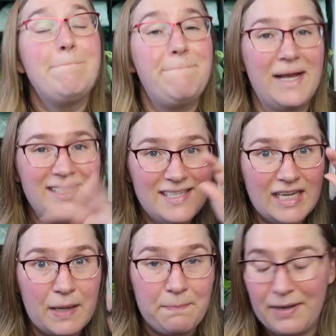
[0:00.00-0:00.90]

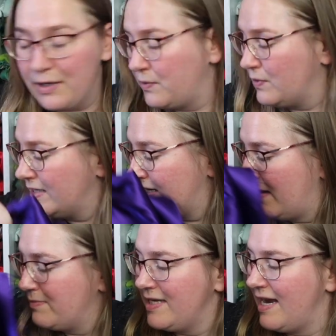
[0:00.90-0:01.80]
Basic but good,
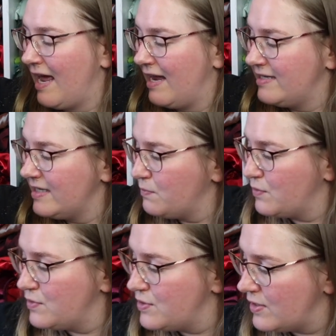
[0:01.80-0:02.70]
comes in handy,
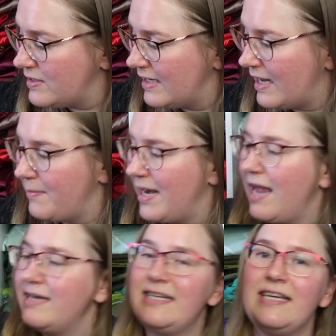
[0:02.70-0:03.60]
will certainly come in
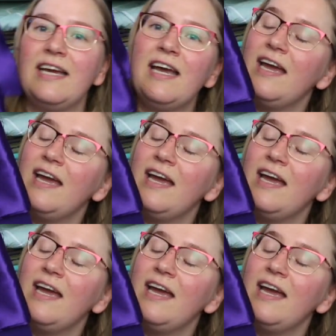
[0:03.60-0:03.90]
handy